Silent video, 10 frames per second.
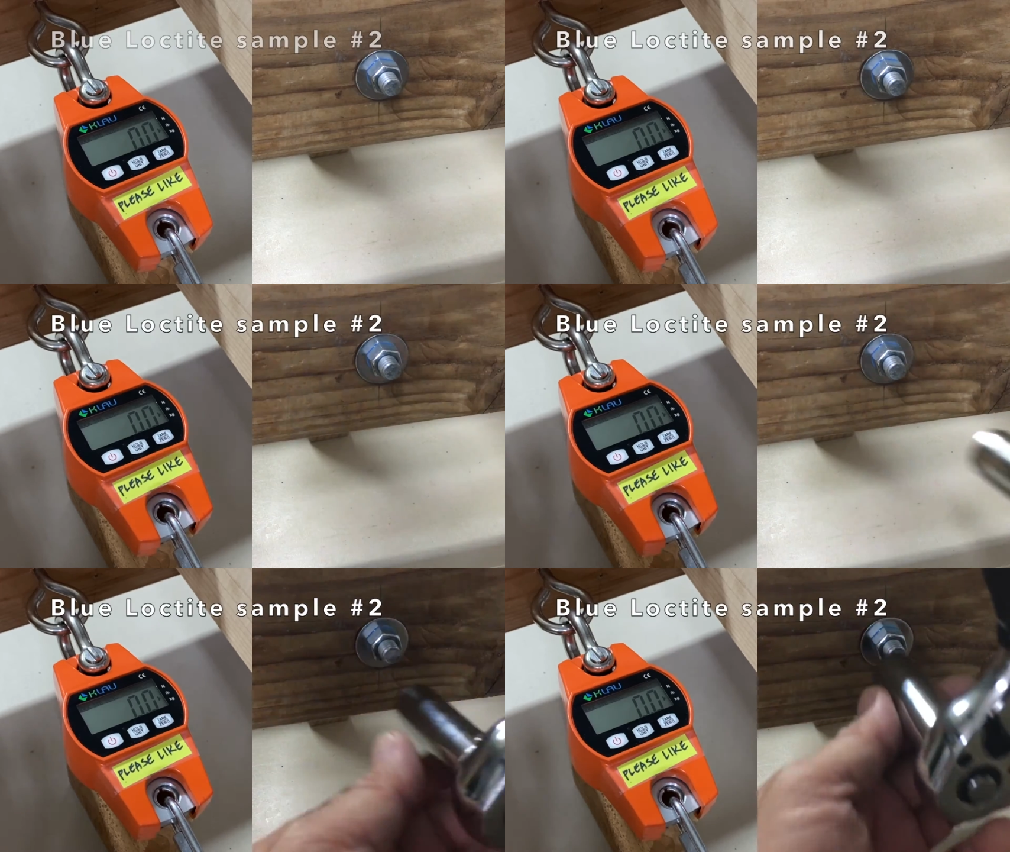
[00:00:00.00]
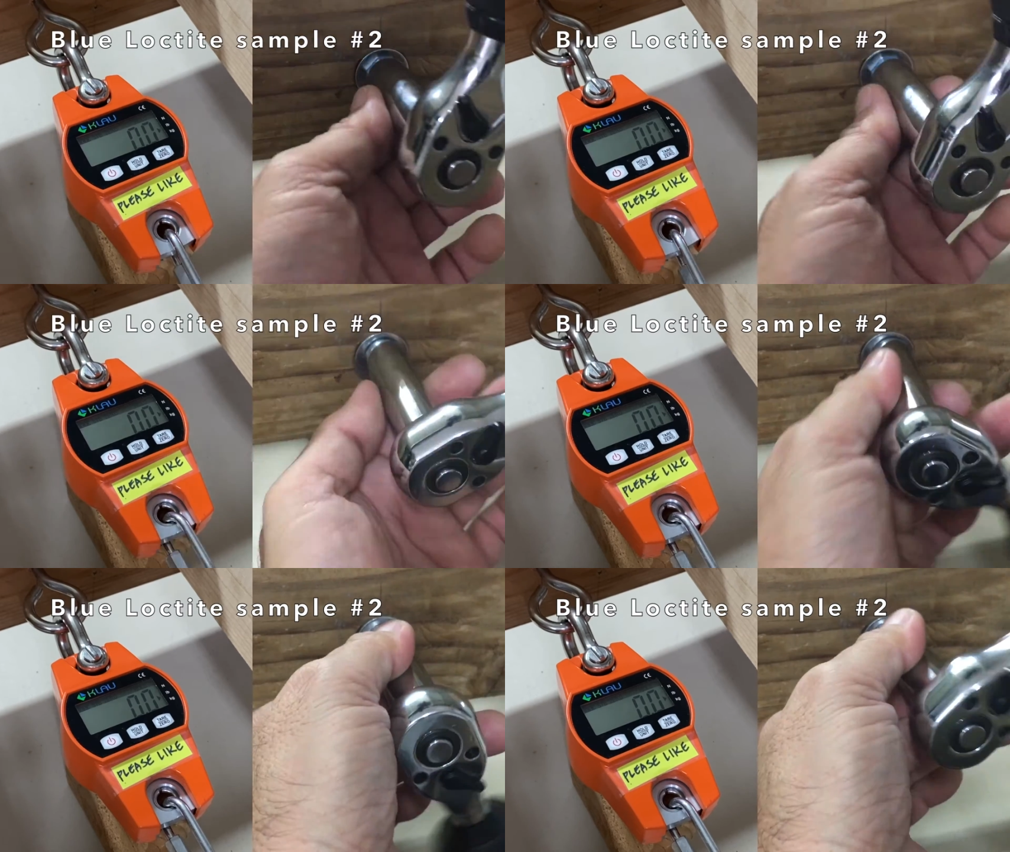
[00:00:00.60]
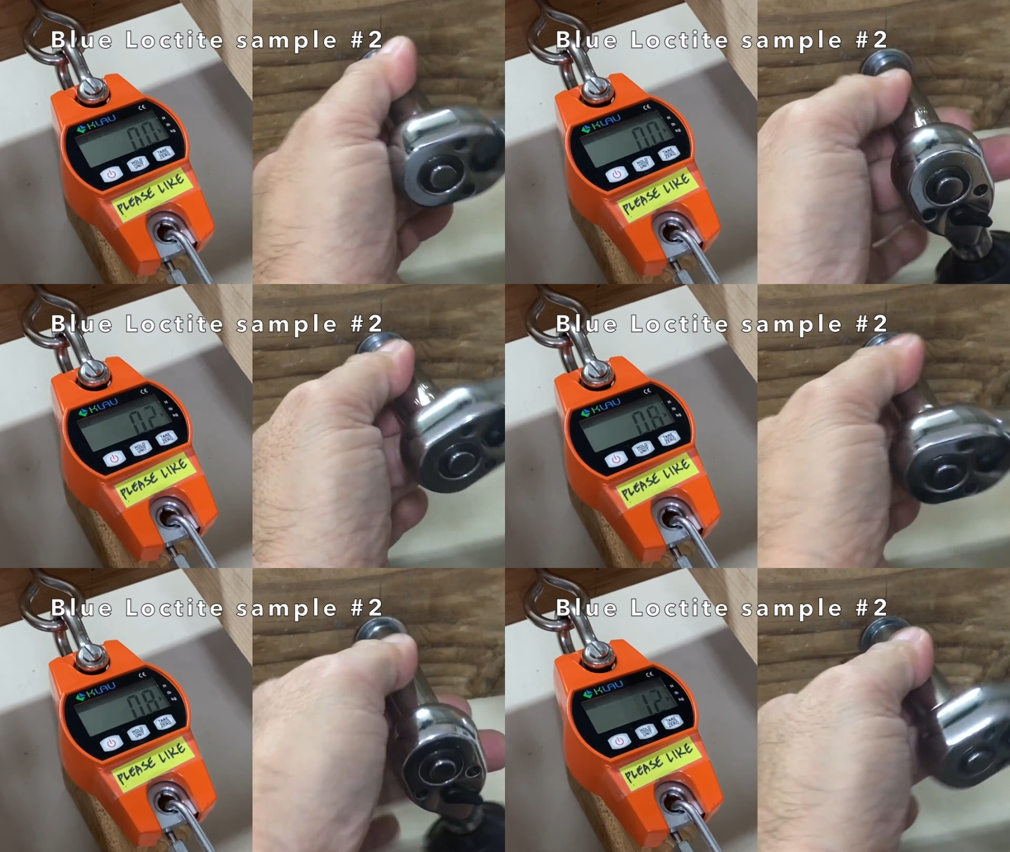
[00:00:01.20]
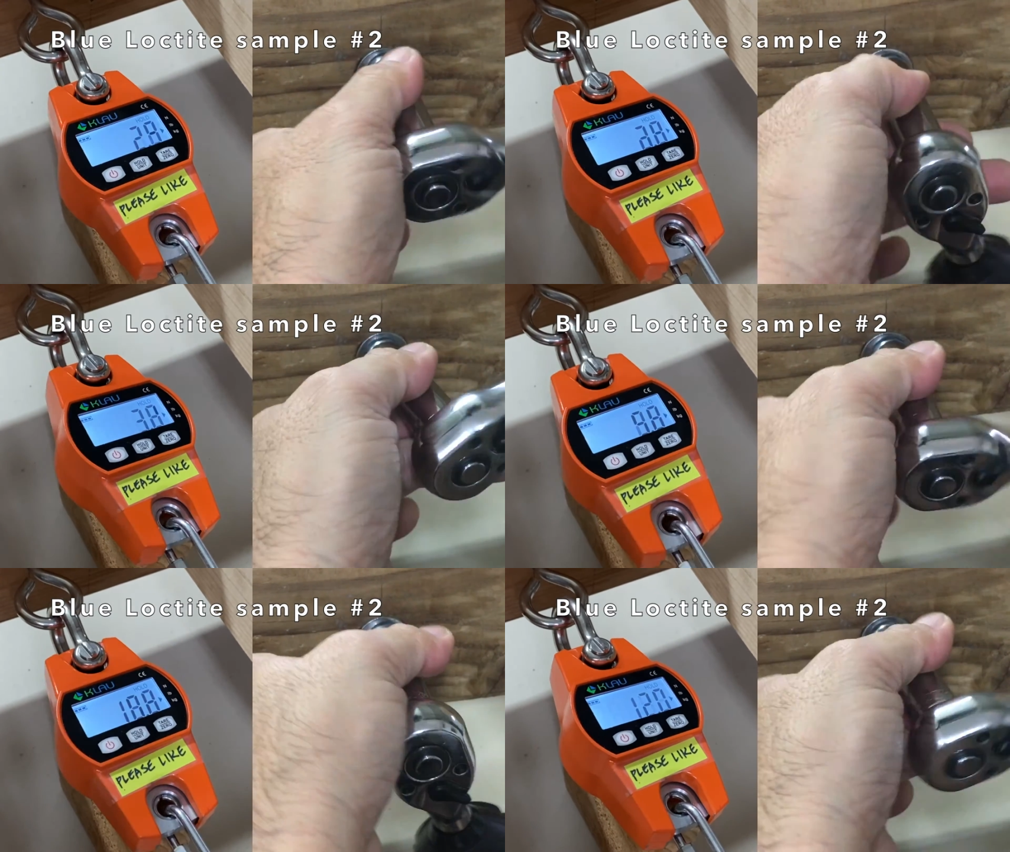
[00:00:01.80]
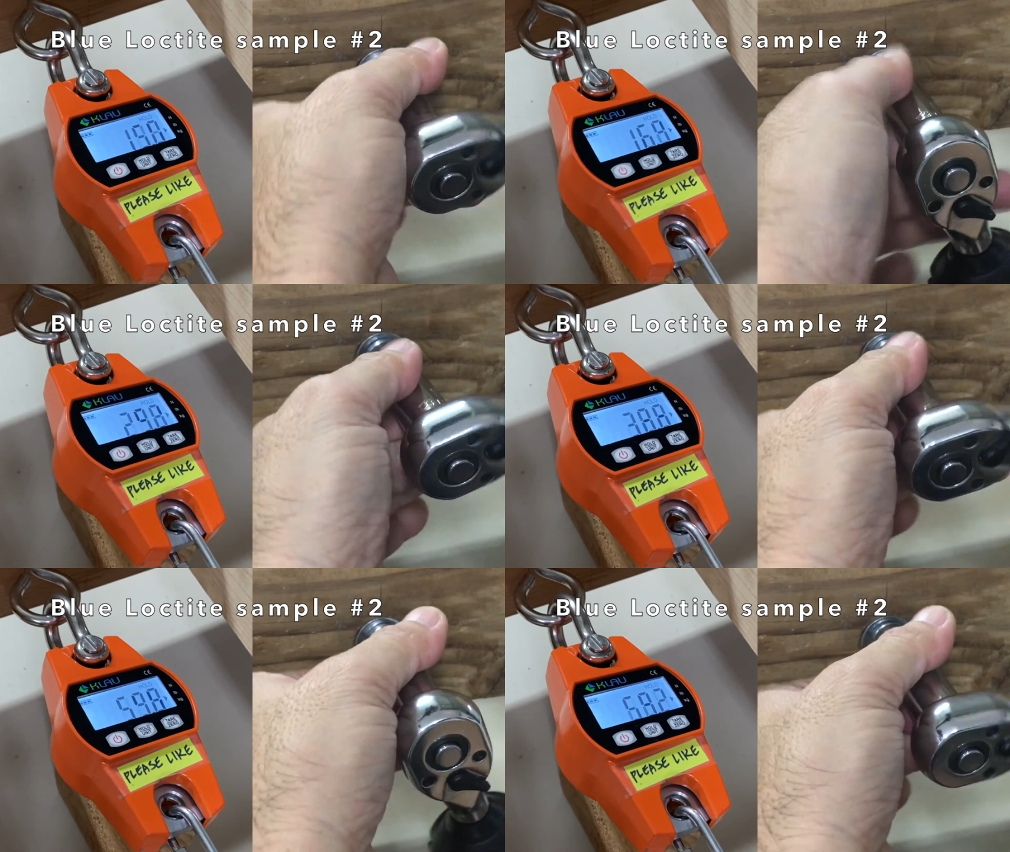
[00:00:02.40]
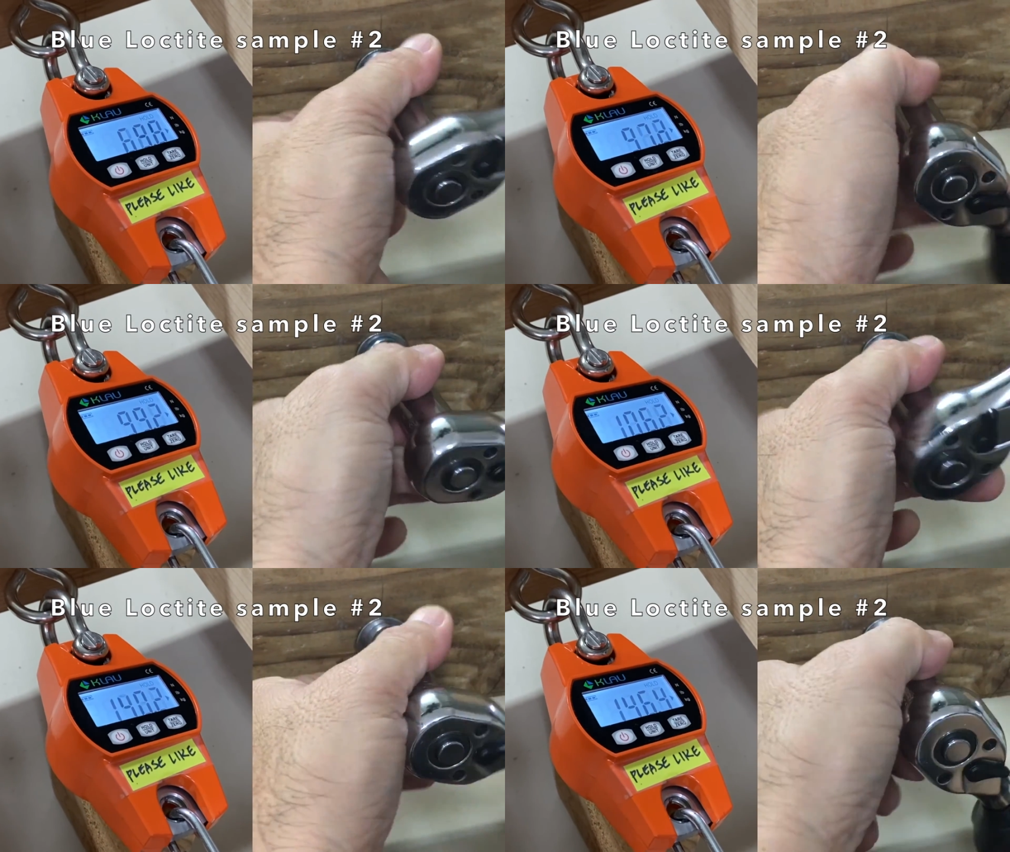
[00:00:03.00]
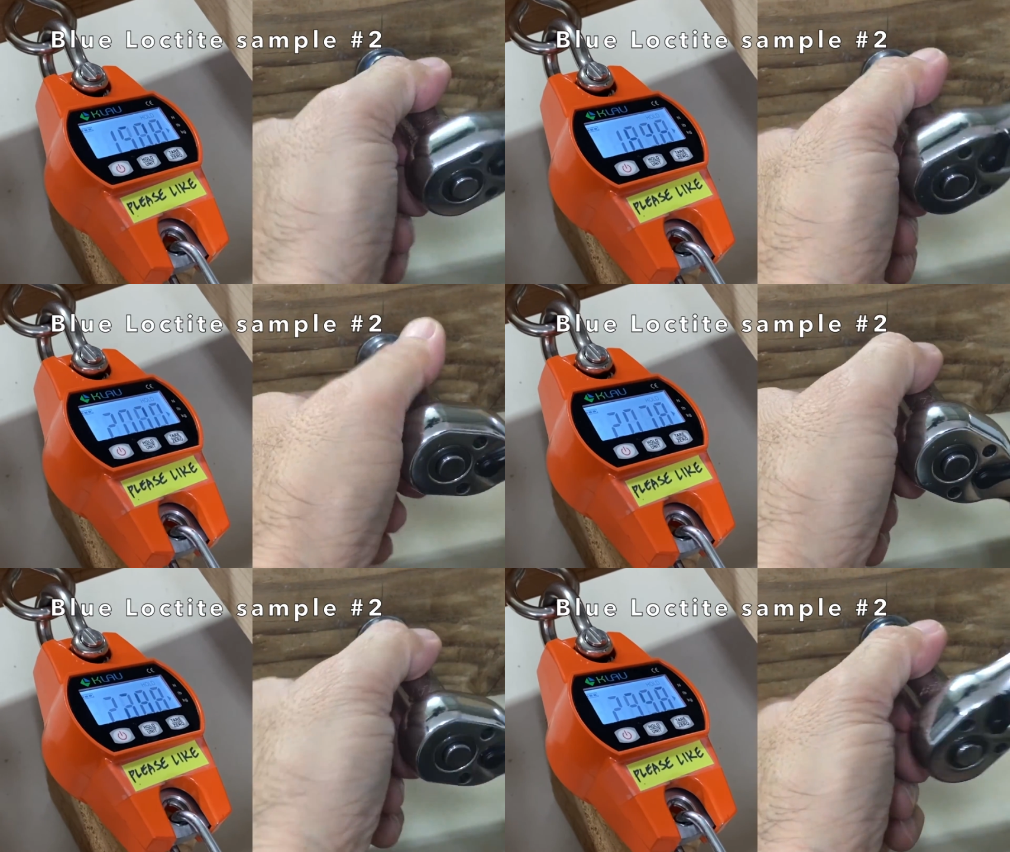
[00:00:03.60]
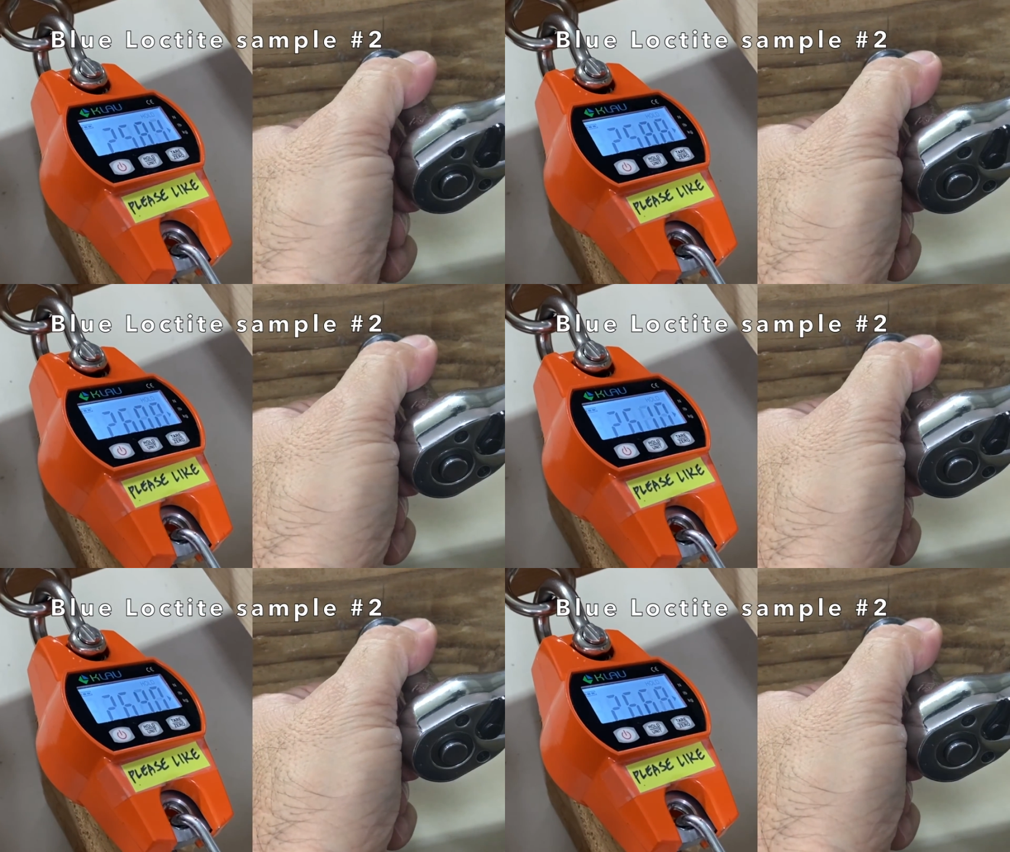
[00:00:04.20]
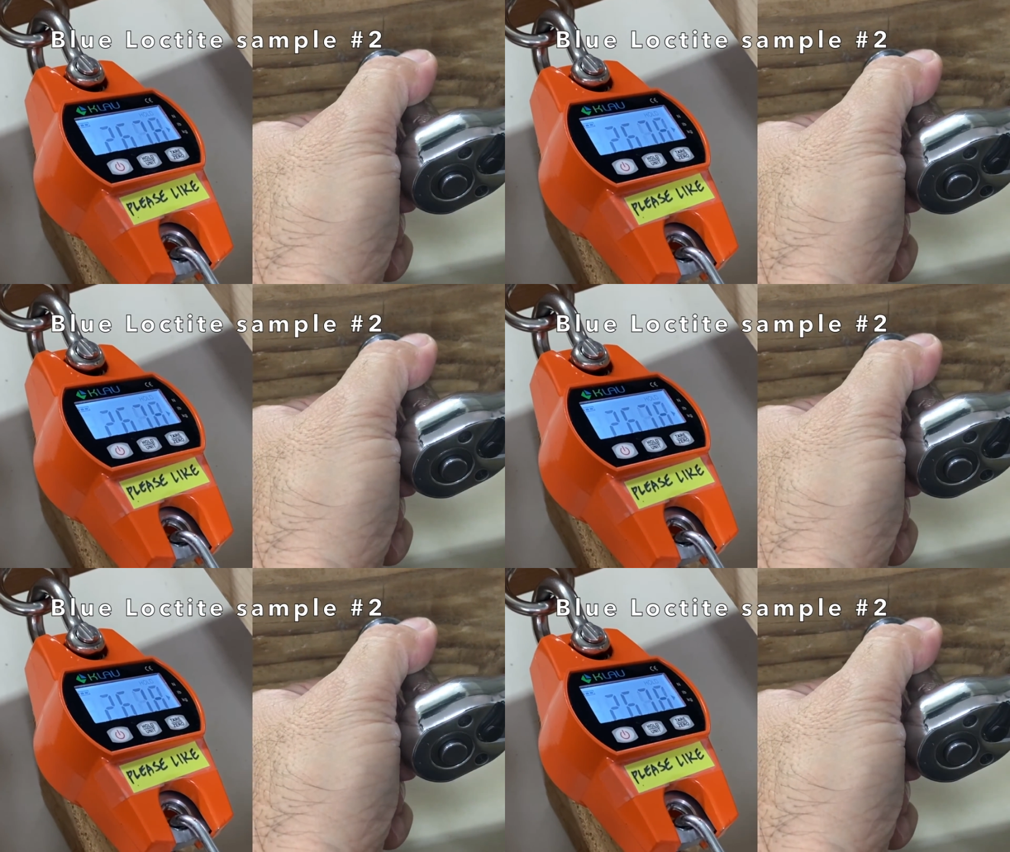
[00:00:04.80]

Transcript: (no speaker visible)